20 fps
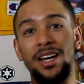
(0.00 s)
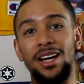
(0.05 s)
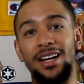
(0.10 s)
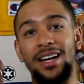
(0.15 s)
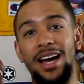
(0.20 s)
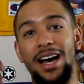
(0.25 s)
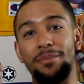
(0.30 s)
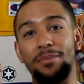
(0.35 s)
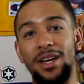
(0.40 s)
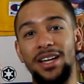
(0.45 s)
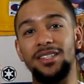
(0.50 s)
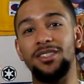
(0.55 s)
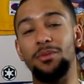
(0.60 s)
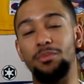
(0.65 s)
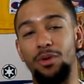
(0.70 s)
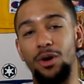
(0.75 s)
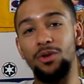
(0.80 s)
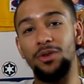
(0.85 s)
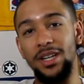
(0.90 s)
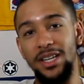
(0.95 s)
Akame is the
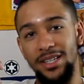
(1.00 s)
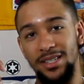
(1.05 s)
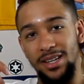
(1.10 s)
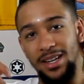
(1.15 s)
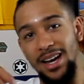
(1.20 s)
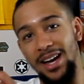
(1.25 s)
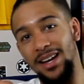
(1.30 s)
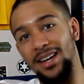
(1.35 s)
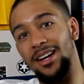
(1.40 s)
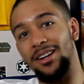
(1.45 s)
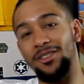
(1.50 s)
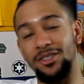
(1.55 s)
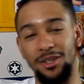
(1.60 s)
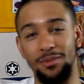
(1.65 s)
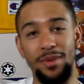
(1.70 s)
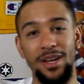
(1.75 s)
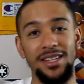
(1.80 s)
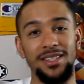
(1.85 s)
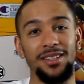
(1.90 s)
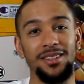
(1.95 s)
broken isekai
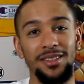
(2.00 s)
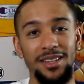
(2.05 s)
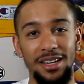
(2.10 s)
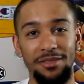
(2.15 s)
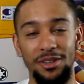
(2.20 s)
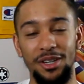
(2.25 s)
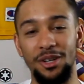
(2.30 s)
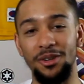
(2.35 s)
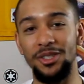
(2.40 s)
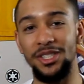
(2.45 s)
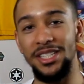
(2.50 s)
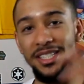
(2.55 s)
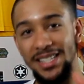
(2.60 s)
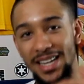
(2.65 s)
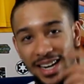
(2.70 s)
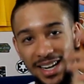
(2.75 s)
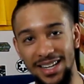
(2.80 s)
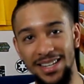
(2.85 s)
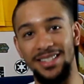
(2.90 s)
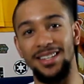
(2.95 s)
character, basically, even though she's
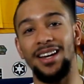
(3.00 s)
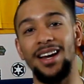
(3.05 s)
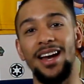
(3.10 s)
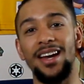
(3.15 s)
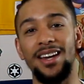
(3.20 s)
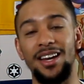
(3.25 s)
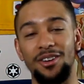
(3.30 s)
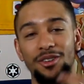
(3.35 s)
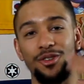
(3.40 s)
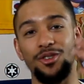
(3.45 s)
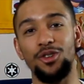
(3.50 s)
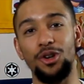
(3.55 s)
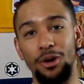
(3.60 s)
not an isekai character.